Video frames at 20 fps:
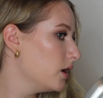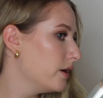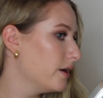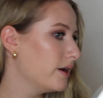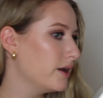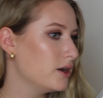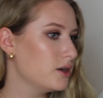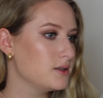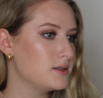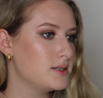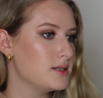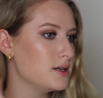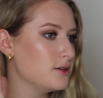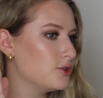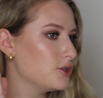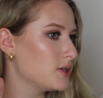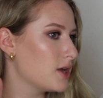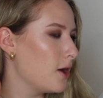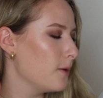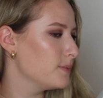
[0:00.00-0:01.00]
And it
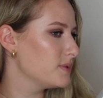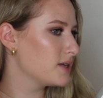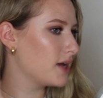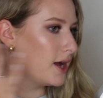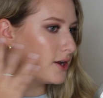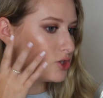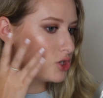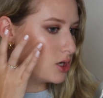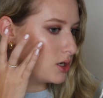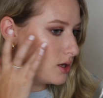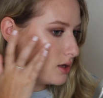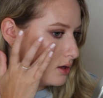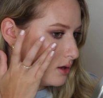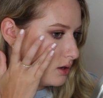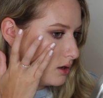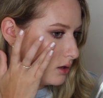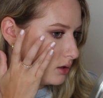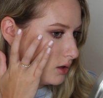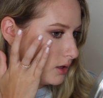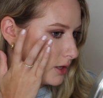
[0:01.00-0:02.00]
just helps catch it
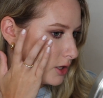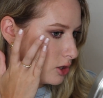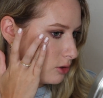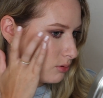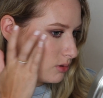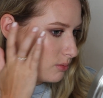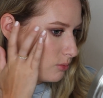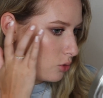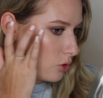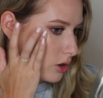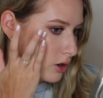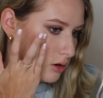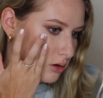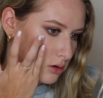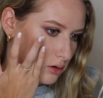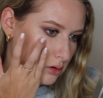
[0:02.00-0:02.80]
a little bit more.